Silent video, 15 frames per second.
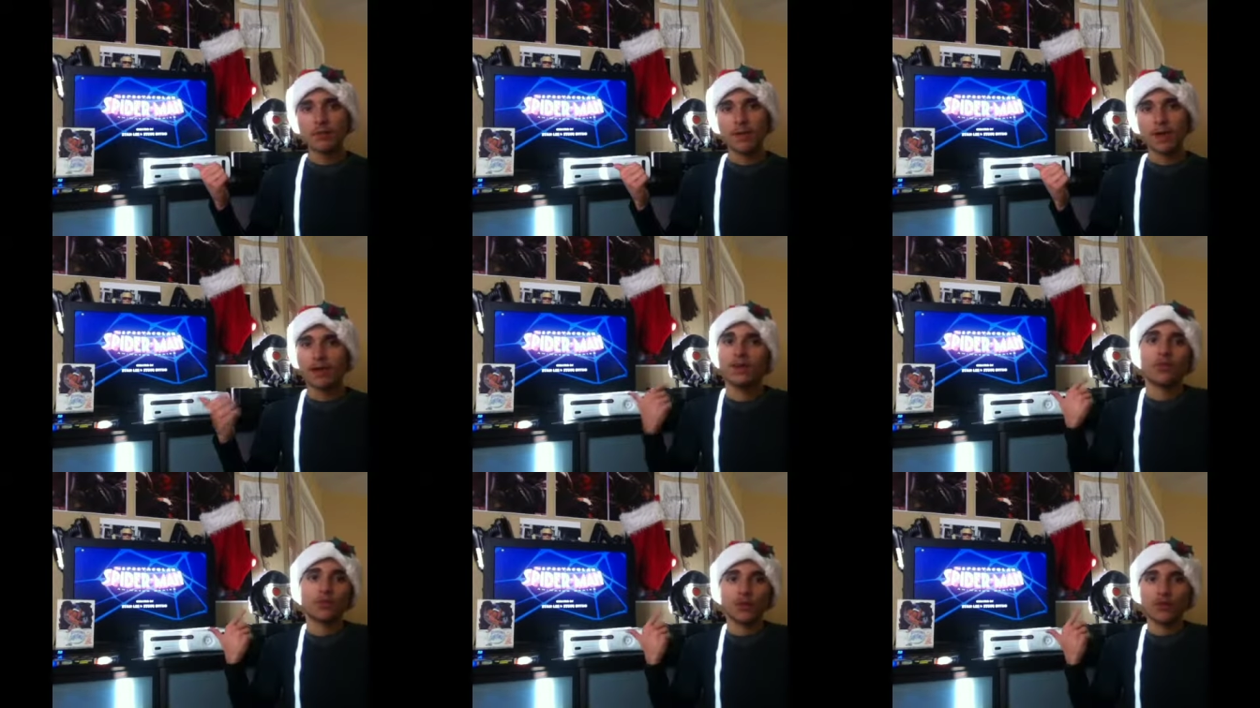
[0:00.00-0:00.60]
The
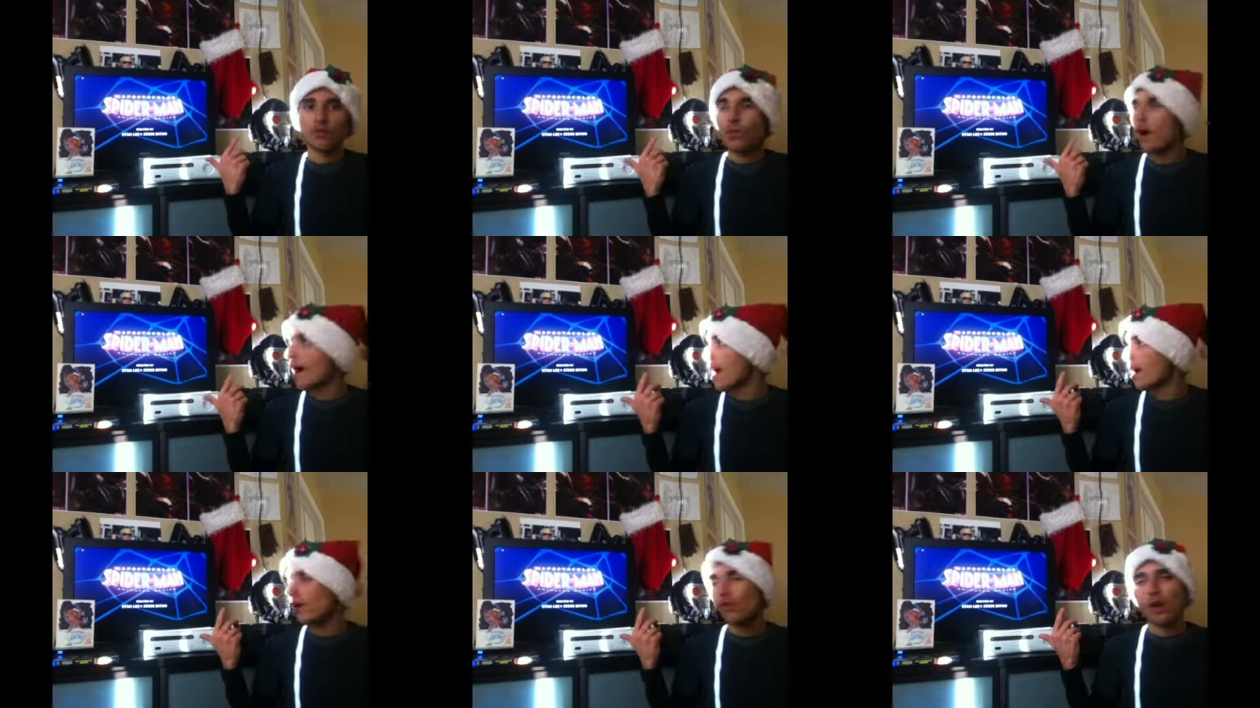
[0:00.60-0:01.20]
reason why I
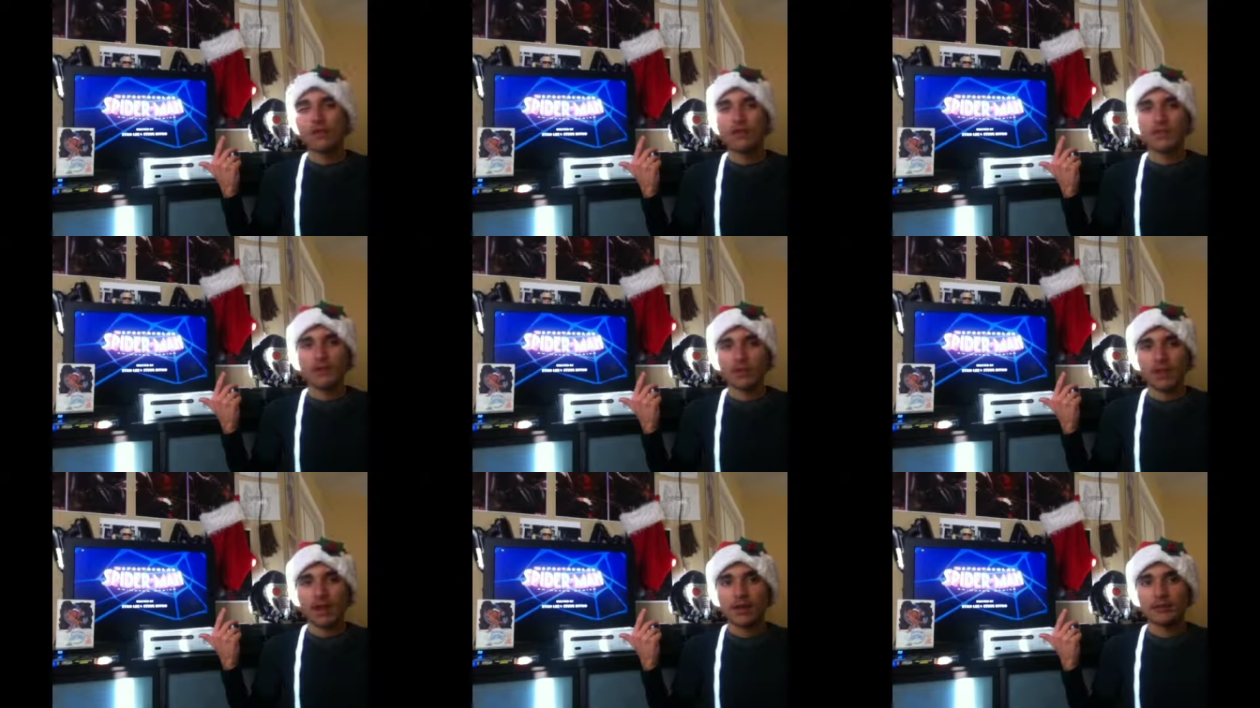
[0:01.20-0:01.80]
love him as a
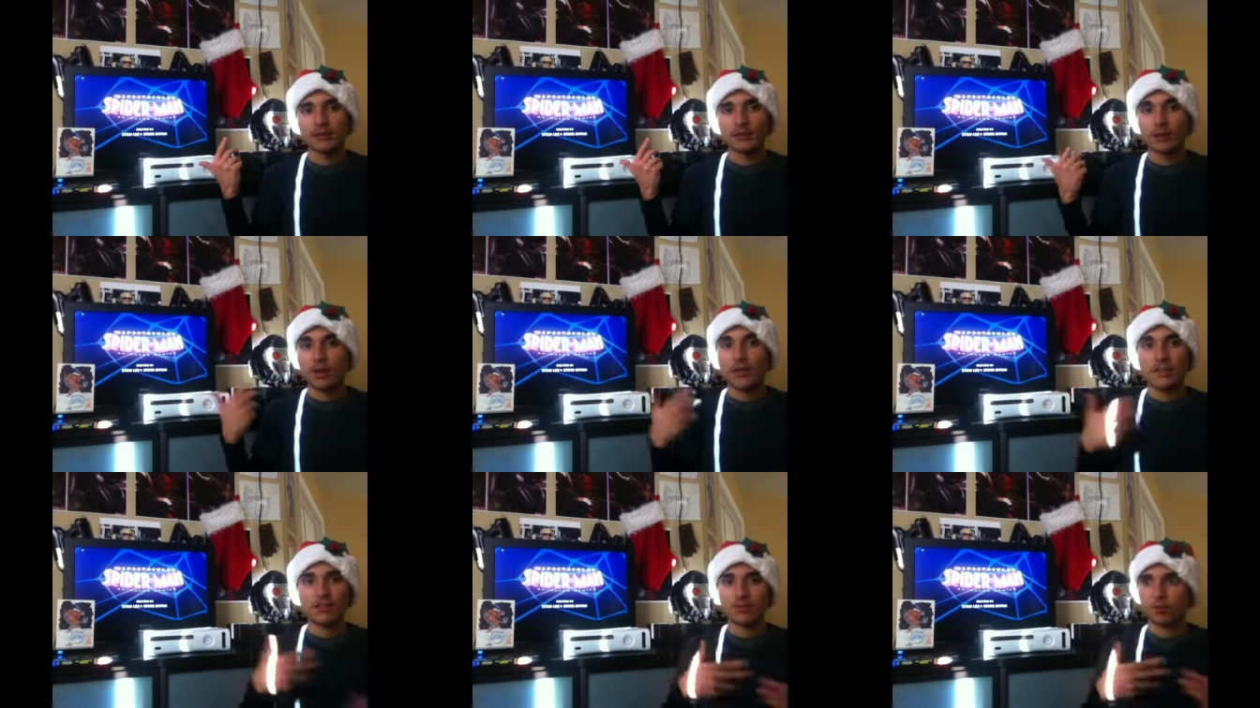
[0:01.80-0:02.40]
character, why he's
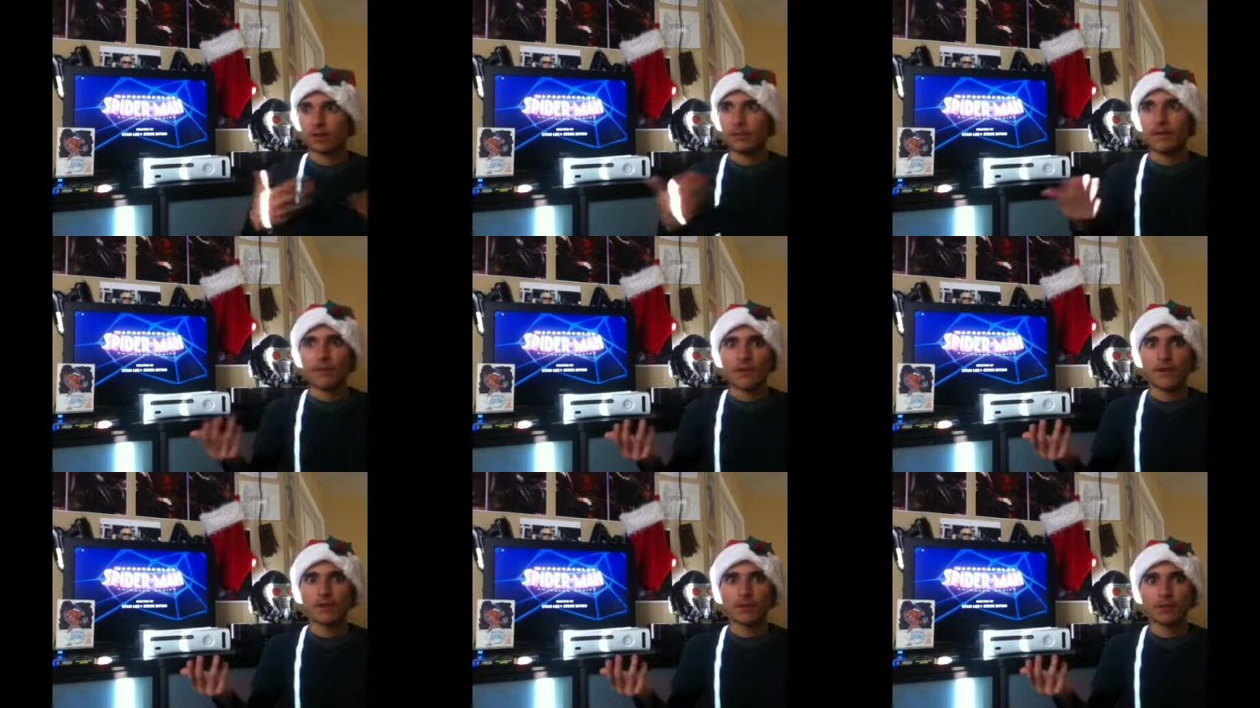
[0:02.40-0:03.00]
one of my favorite
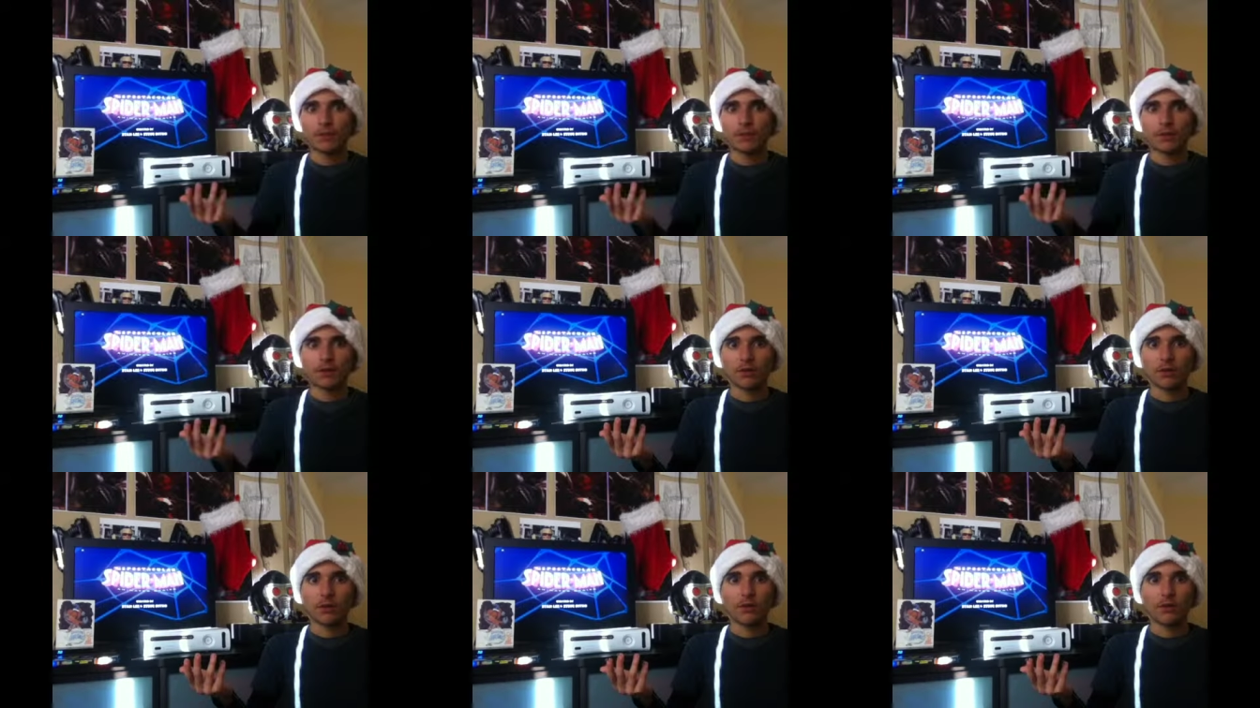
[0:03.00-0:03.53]
superheroes,